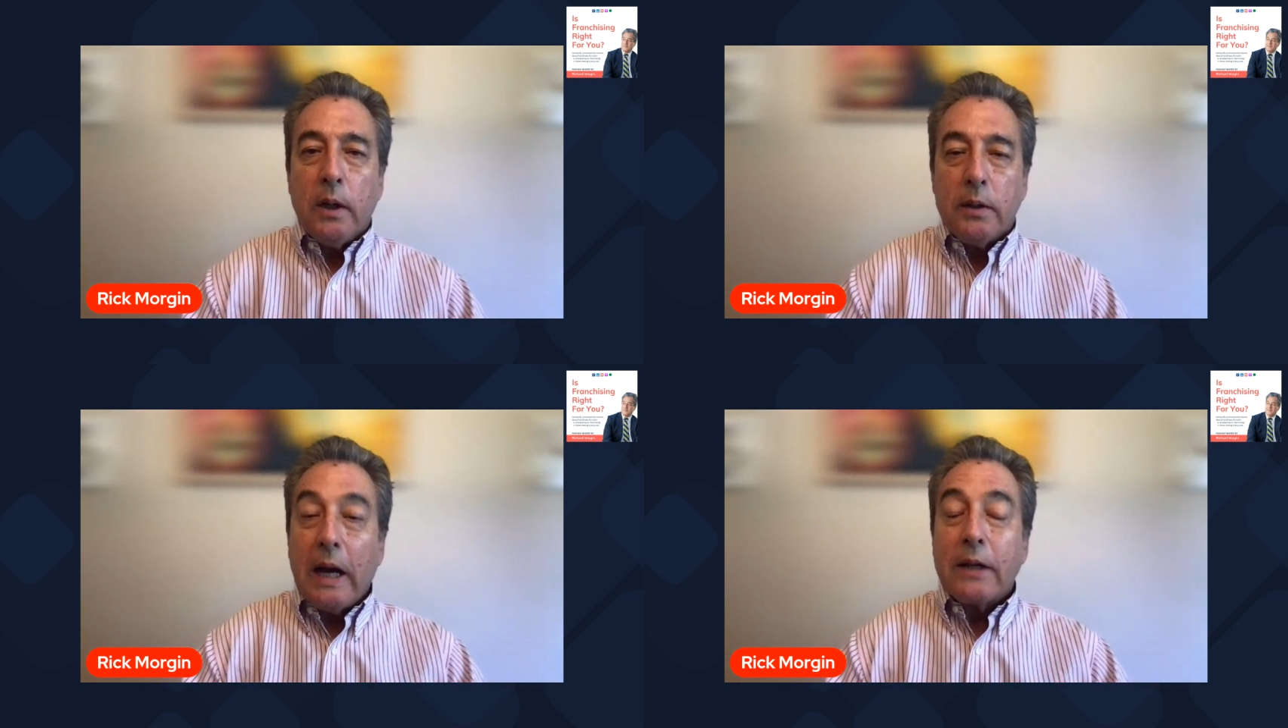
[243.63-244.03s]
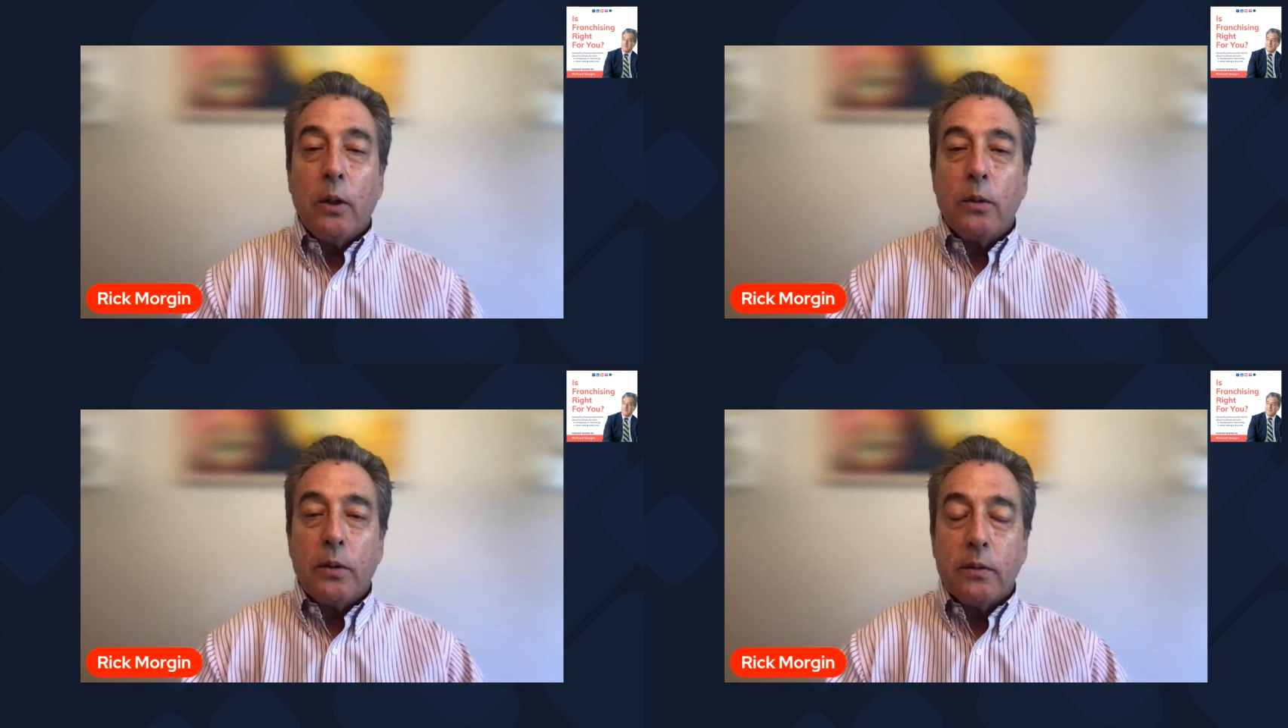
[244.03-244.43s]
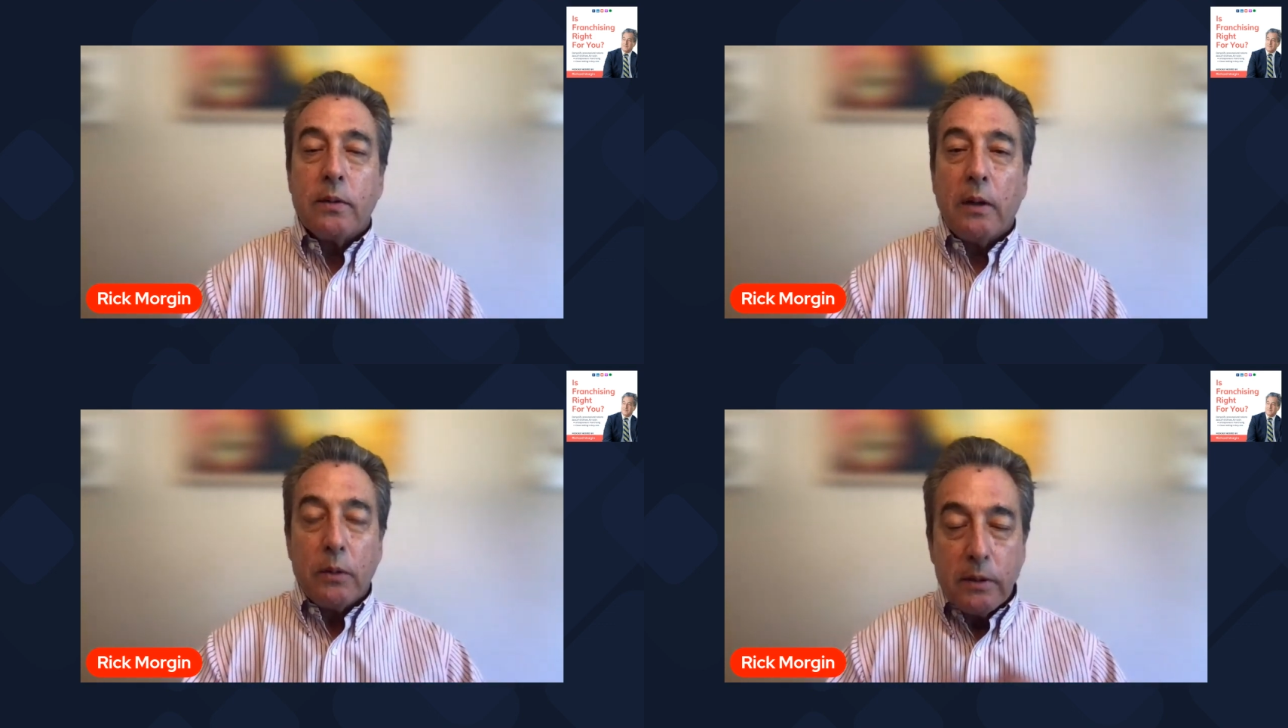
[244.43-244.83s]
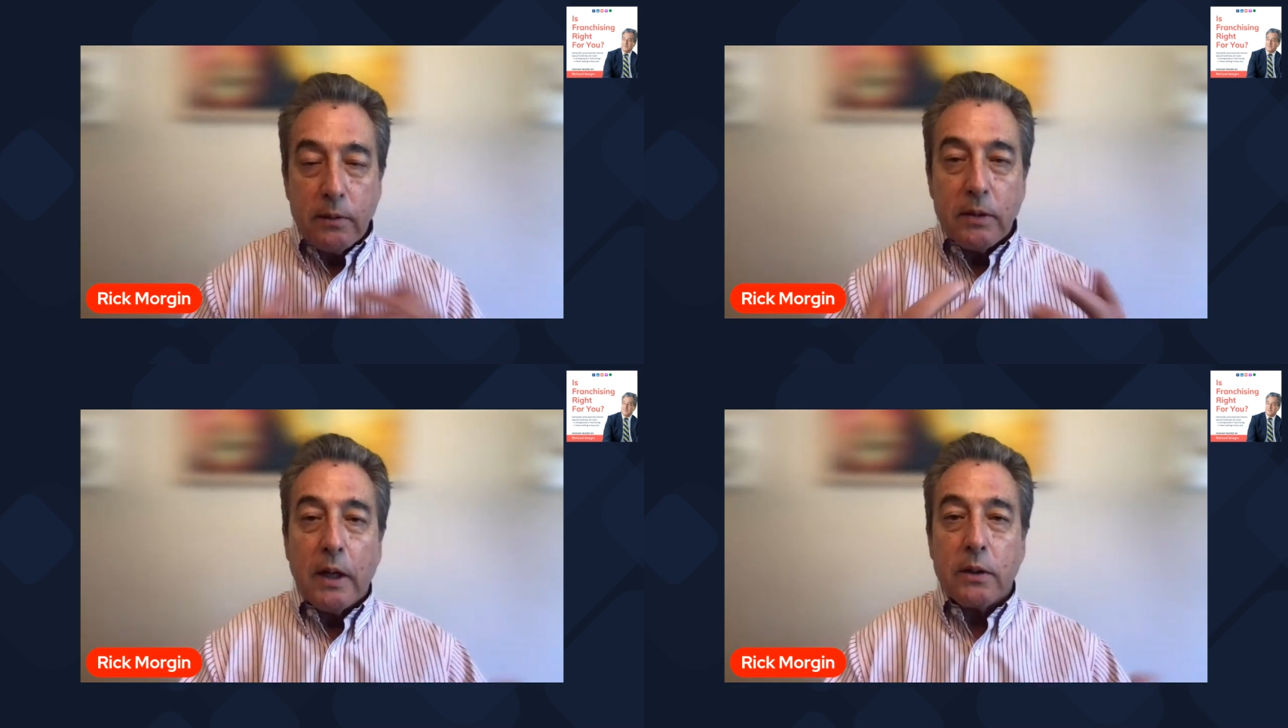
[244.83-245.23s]
diagnosis. I received
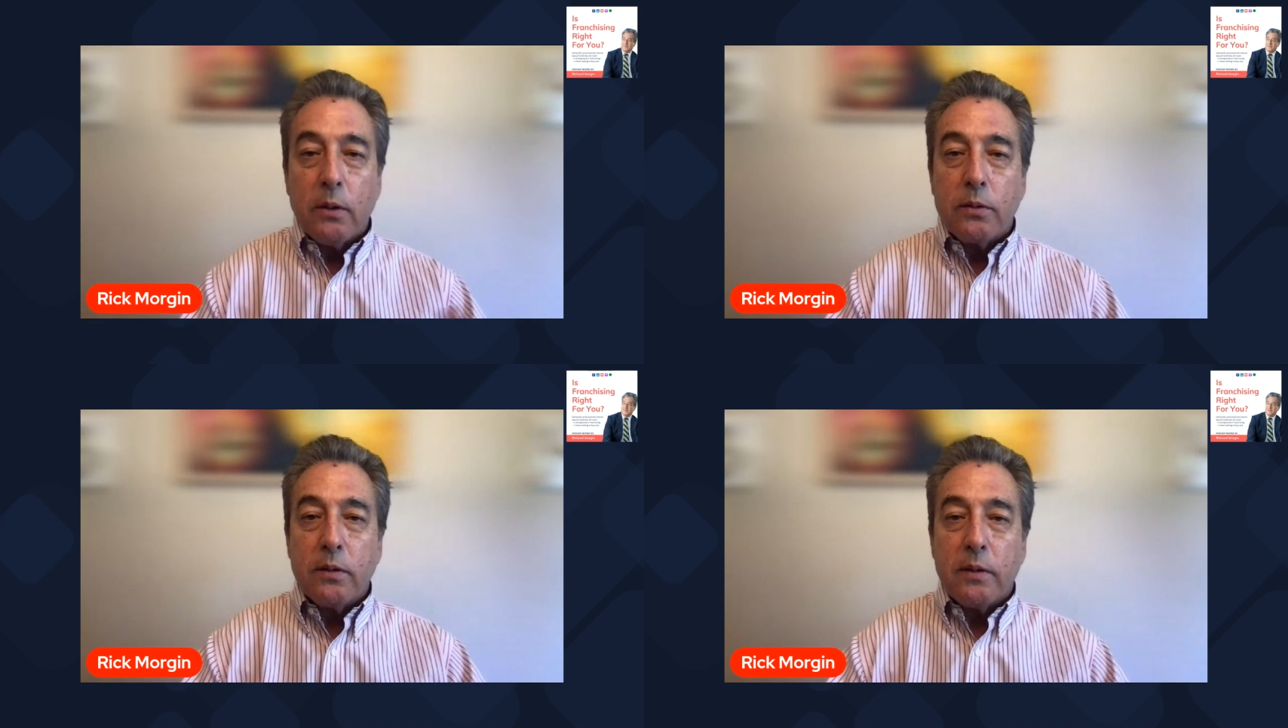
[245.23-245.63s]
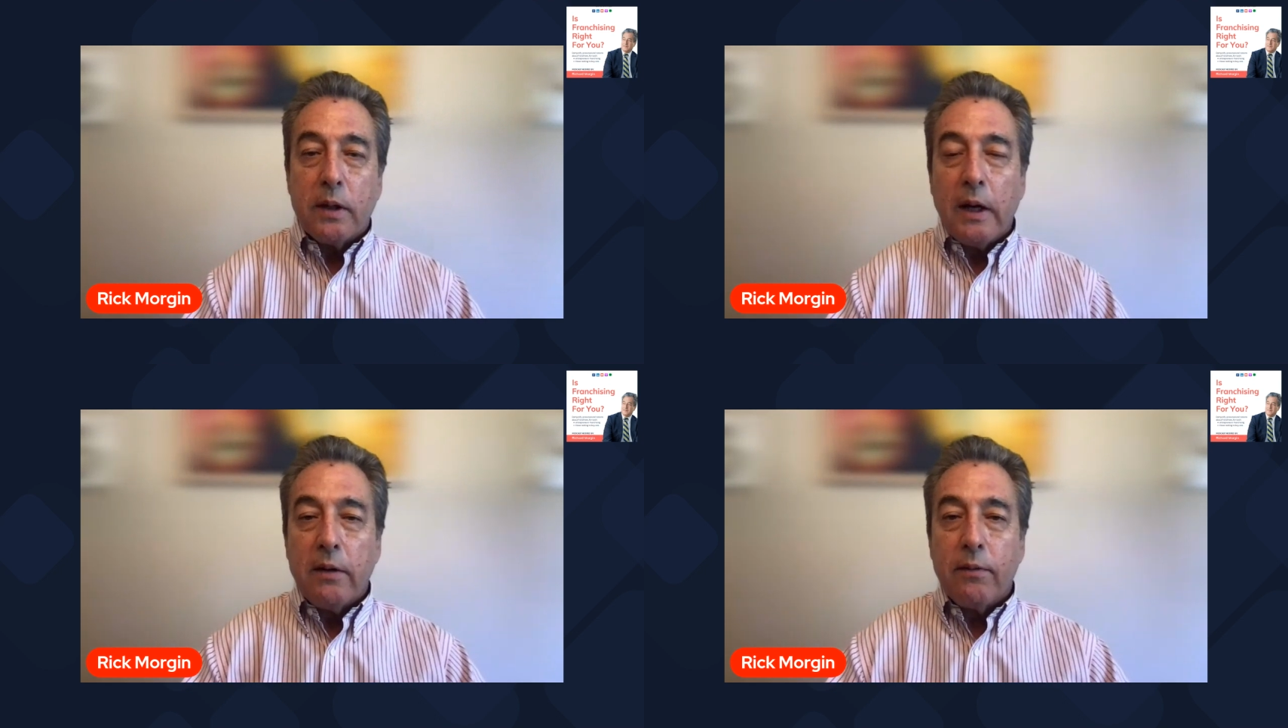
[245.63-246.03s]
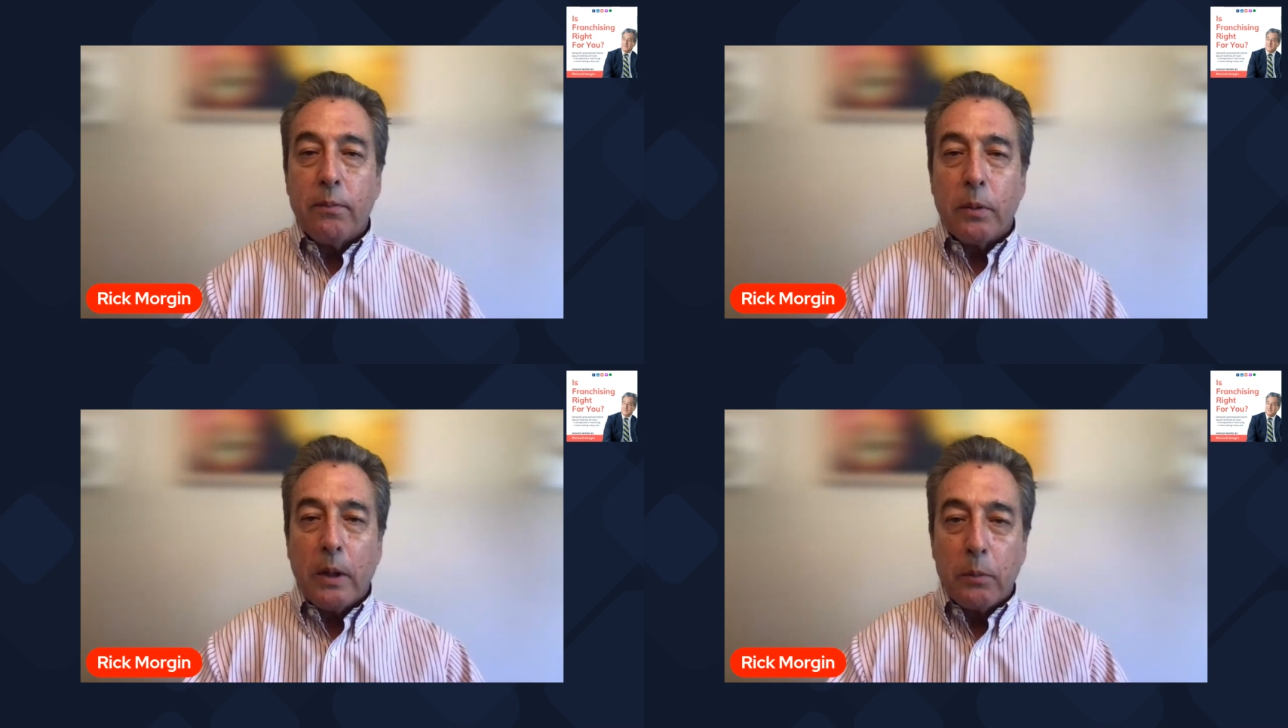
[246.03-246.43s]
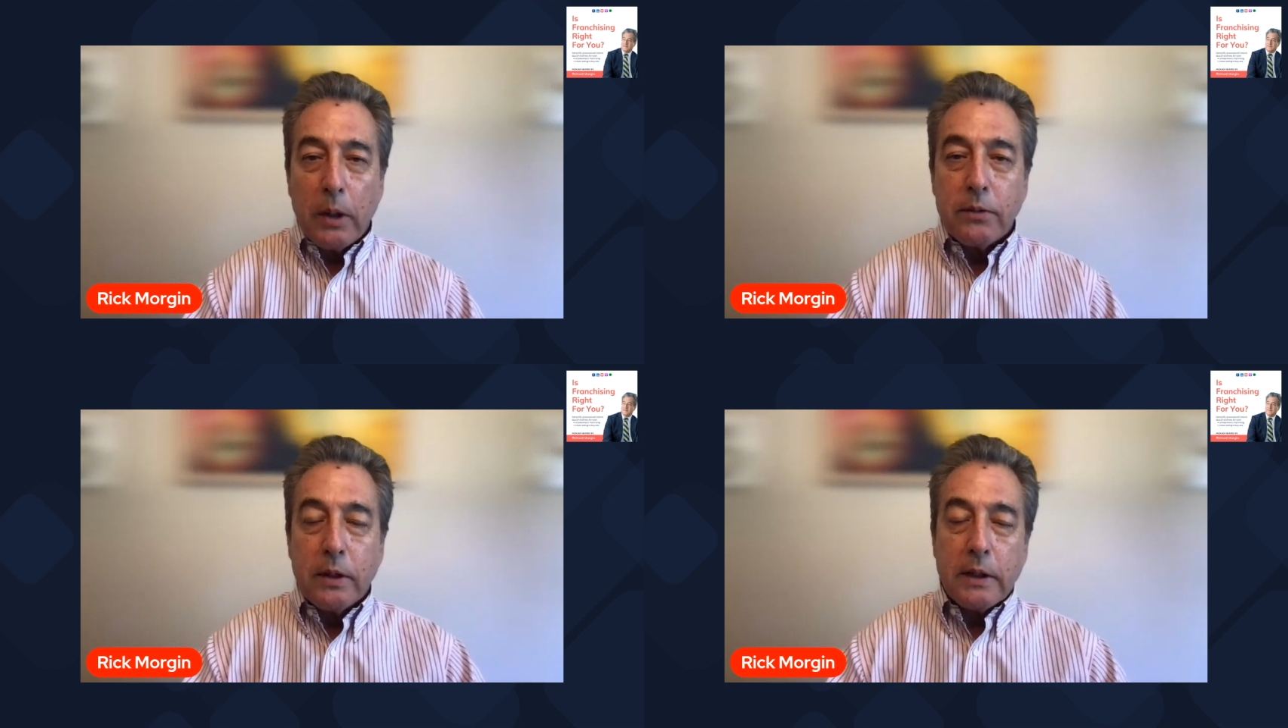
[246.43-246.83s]
a diagnosis that I have
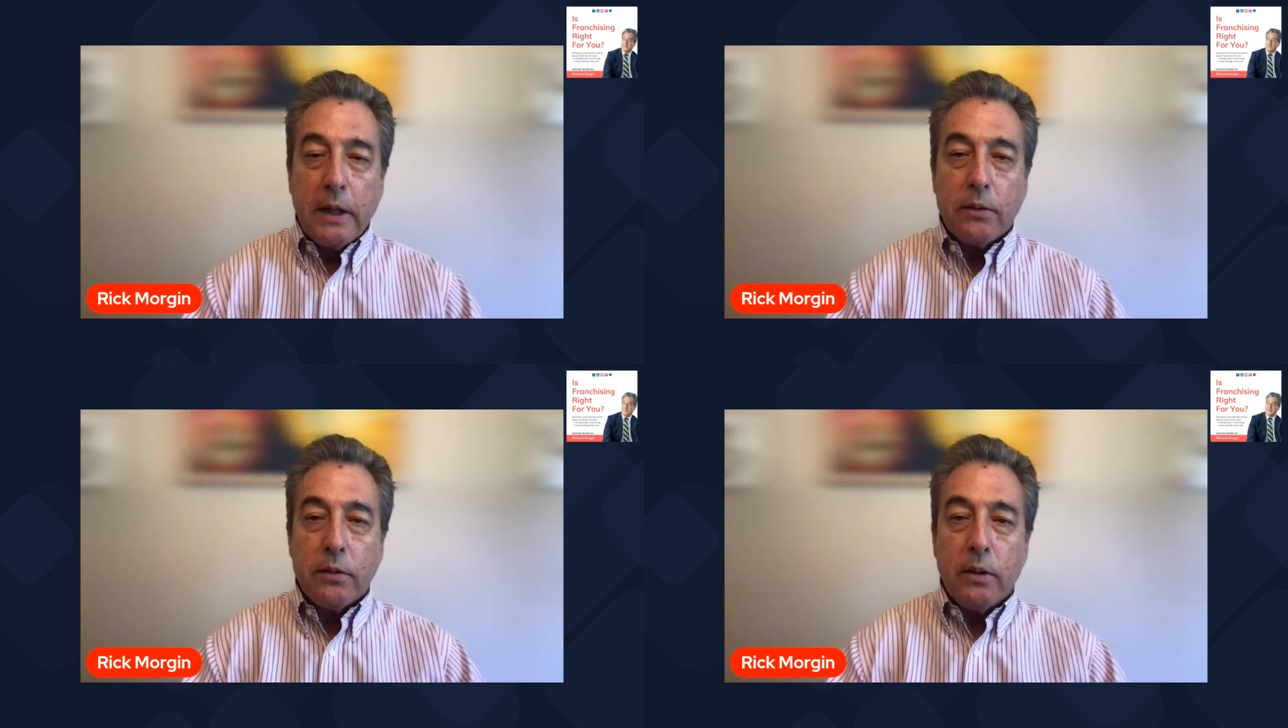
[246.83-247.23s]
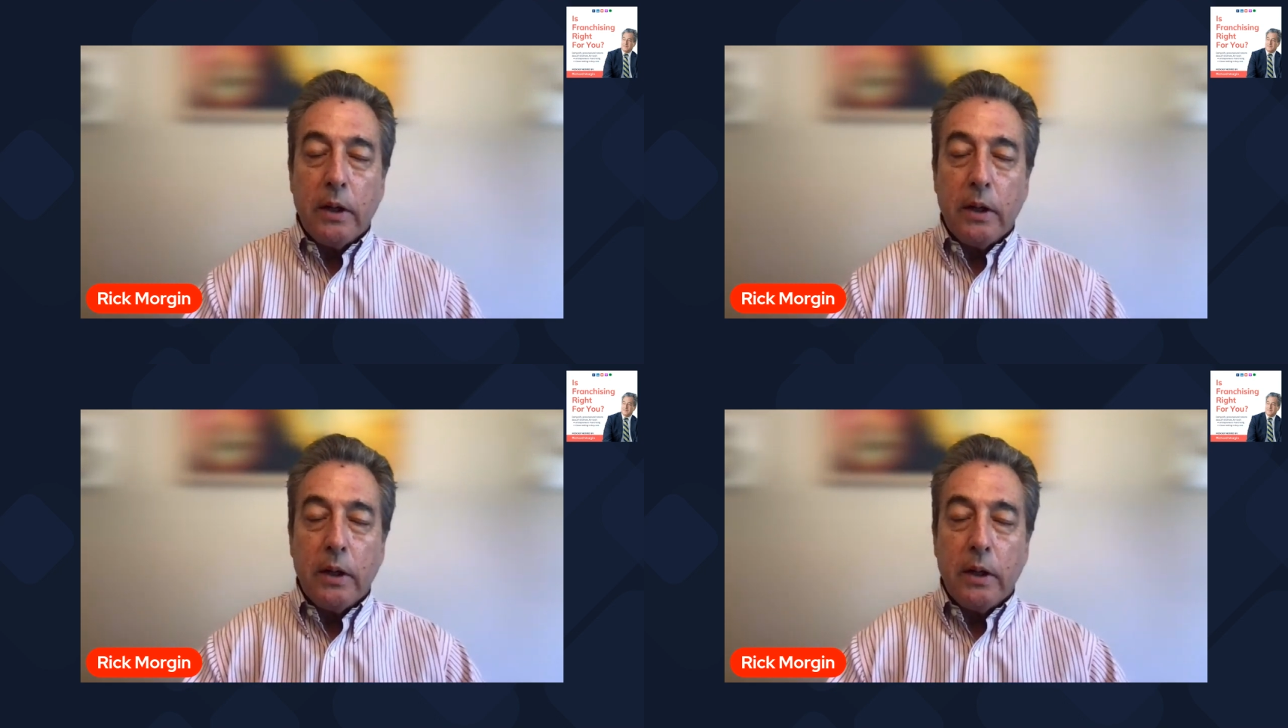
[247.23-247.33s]
prostate cancer,